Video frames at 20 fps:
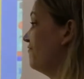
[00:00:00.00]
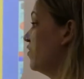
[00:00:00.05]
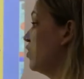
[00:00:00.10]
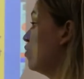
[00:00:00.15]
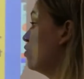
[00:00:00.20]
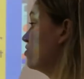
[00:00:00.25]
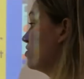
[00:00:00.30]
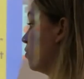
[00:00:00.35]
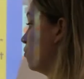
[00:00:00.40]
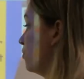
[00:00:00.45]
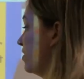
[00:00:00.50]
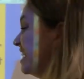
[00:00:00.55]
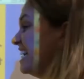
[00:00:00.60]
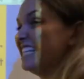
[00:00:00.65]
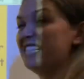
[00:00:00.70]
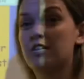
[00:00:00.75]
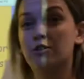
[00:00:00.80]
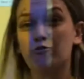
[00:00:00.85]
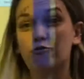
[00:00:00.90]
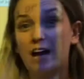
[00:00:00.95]
4, then we need
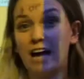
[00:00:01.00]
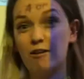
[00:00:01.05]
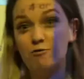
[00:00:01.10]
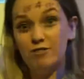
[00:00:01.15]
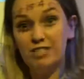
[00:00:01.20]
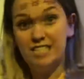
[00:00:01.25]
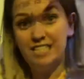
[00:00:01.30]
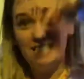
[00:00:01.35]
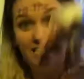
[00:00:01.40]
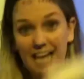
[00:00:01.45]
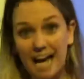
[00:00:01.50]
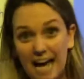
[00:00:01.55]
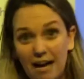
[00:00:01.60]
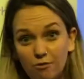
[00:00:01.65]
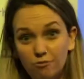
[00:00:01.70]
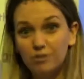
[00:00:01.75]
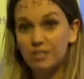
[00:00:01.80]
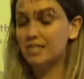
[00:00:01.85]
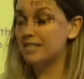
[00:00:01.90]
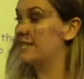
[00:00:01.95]
to round
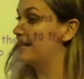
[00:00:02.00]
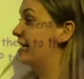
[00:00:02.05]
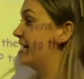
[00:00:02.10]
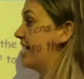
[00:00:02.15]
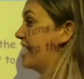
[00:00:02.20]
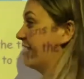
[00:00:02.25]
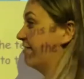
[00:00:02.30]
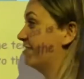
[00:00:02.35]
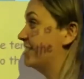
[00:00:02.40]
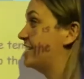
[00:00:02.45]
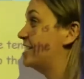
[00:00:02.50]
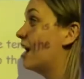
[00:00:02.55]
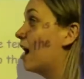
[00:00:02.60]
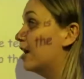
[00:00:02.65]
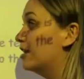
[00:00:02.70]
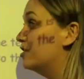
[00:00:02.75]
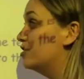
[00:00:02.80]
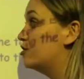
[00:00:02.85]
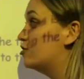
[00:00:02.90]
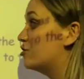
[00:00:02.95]
down to the nearest
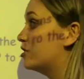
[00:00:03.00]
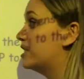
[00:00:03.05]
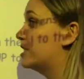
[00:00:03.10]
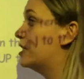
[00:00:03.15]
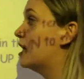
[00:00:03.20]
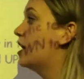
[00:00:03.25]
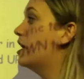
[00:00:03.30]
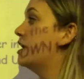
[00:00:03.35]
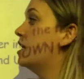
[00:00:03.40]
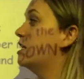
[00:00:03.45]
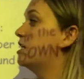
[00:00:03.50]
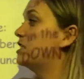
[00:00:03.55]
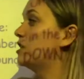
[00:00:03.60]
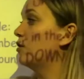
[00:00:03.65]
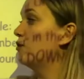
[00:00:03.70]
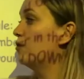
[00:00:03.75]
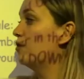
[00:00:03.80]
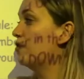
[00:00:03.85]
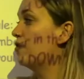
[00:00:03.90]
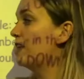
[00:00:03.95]
100.
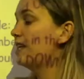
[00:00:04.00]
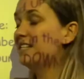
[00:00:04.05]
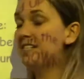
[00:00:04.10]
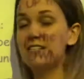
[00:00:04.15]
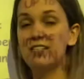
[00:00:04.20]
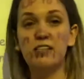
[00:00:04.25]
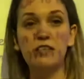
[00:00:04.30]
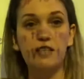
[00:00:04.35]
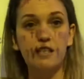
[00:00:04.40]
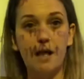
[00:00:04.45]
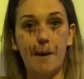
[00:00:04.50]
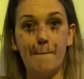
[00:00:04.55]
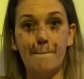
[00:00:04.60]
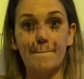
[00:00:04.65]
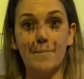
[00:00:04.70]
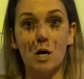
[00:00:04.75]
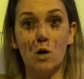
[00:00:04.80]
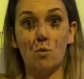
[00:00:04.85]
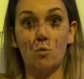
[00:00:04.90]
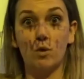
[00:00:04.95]
So this
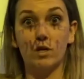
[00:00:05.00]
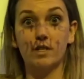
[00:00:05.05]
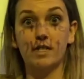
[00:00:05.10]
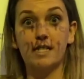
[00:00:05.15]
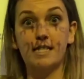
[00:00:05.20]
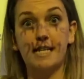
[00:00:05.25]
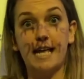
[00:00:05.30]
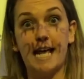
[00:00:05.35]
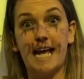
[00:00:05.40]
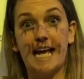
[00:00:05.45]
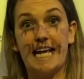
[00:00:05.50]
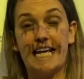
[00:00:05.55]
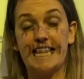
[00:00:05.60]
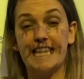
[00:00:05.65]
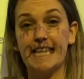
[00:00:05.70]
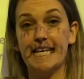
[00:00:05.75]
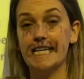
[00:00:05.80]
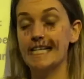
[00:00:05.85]
number will stay the